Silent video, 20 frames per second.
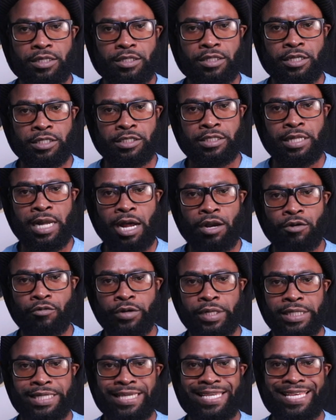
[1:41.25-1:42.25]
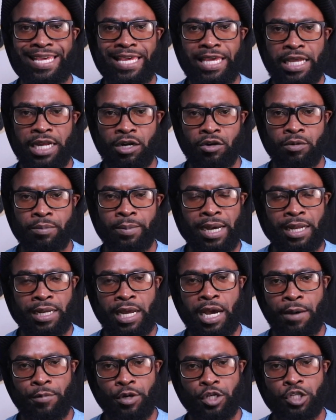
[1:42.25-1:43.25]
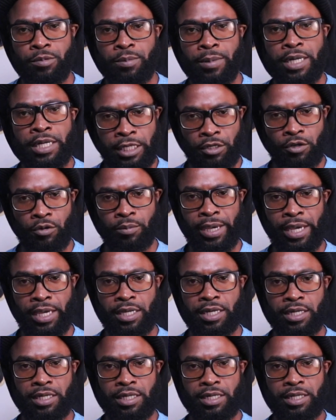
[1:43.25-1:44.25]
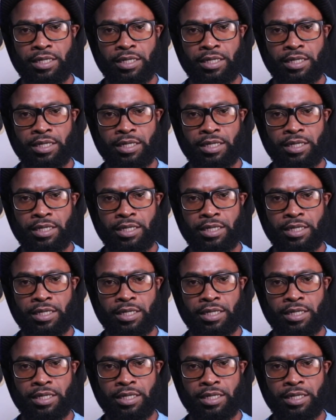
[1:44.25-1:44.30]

does not really care about how much money you make.